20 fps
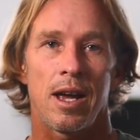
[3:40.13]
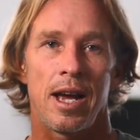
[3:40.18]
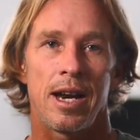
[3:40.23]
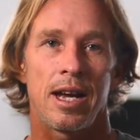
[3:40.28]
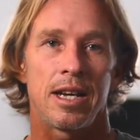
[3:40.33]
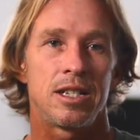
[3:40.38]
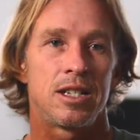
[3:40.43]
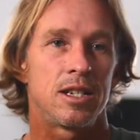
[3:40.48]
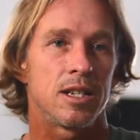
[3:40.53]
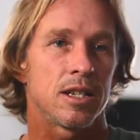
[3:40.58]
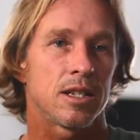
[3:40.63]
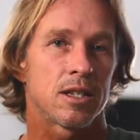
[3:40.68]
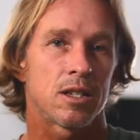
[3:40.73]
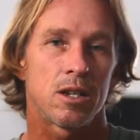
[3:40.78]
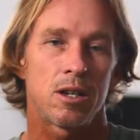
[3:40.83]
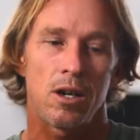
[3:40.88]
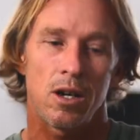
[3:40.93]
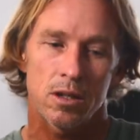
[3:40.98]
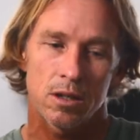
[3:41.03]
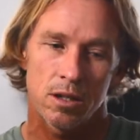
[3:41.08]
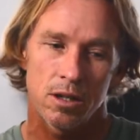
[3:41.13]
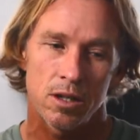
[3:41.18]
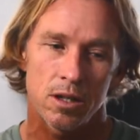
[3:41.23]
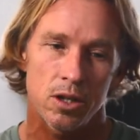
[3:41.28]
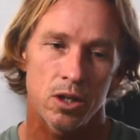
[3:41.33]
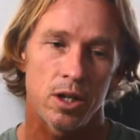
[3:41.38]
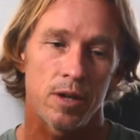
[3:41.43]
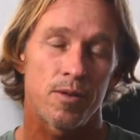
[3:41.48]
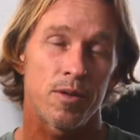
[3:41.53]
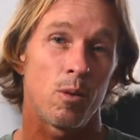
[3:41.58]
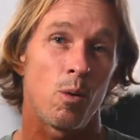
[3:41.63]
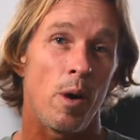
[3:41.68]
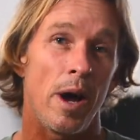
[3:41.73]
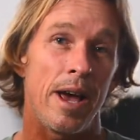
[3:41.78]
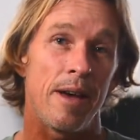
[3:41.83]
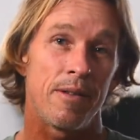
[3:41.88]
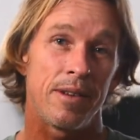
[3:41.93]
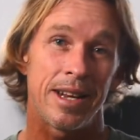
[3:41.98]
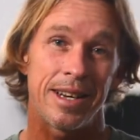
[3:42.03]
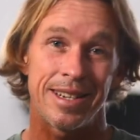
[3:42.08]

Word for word: and I just got to surf the wave and